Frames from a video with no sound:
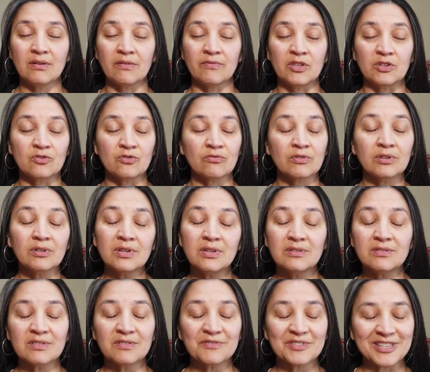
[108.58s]
of the
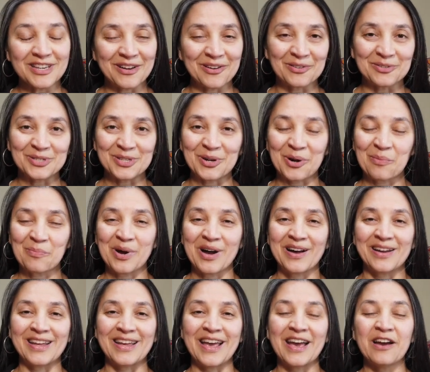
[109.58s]
trillions of cells in our
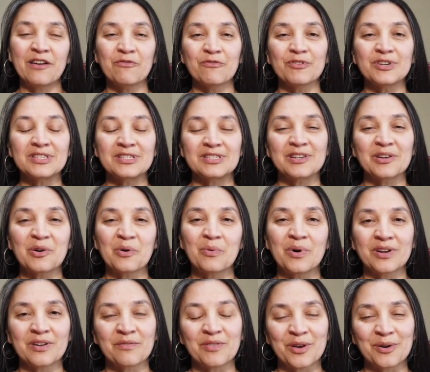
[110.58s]
body, every single
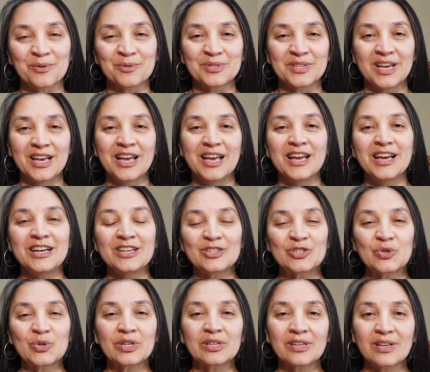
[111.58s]
one of those
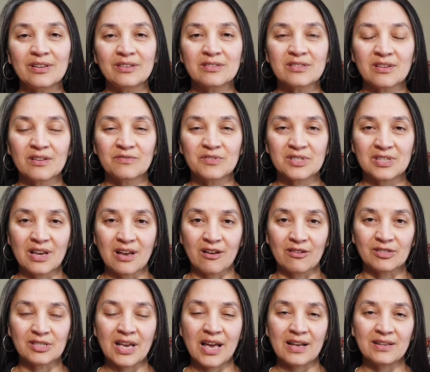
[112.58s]
trillions of
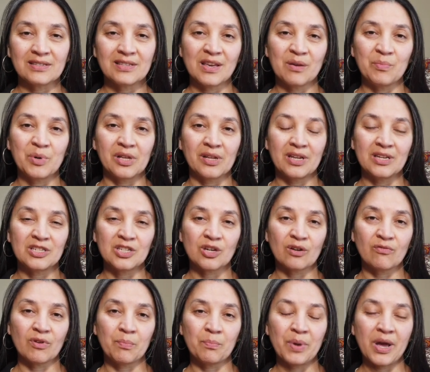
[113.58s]
cells has the ability
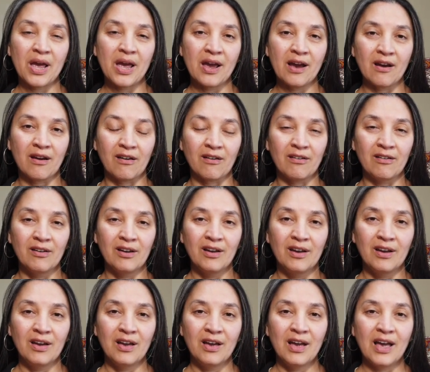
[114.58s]
to repair
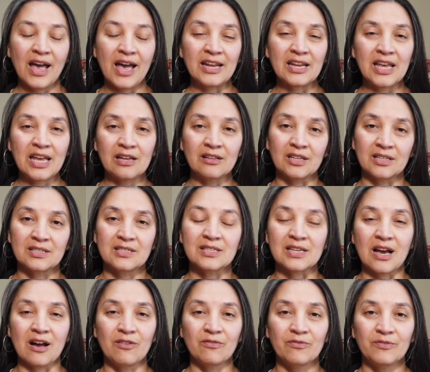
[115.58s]
and heal
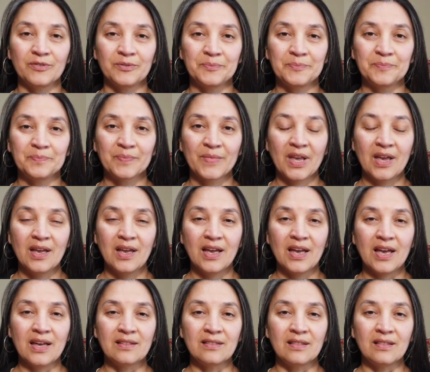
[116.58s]
itself.
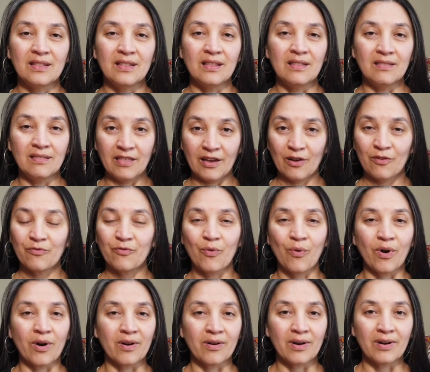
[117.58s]
And
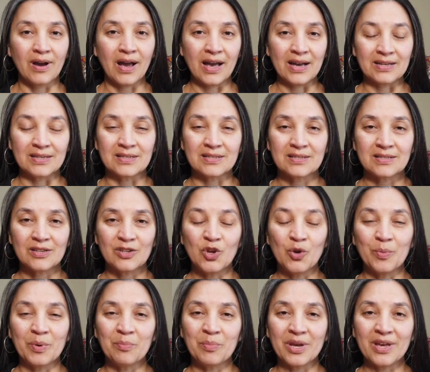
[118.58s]
therefore, as
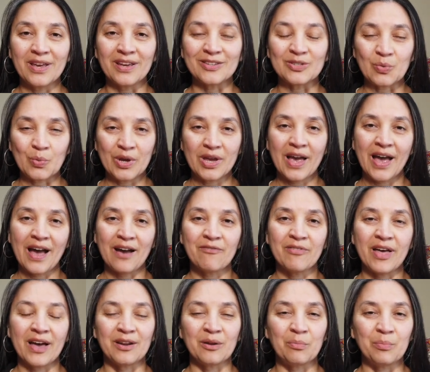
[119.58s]
human beings, we
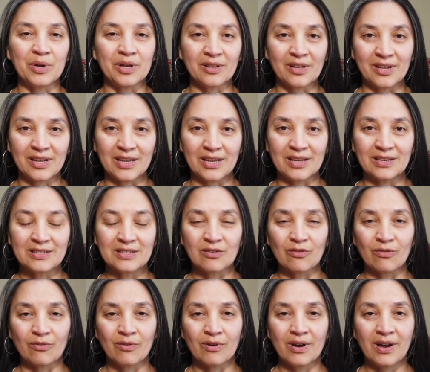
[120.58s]
have that ability
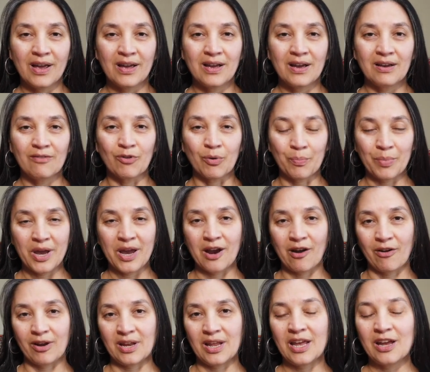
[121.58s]
to
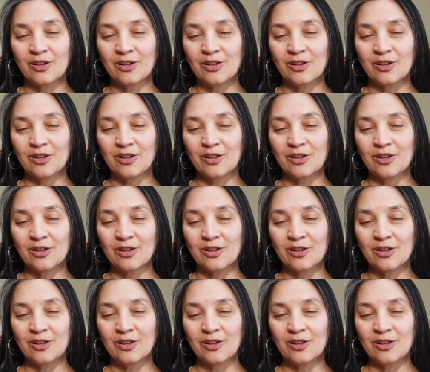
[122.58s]
repair and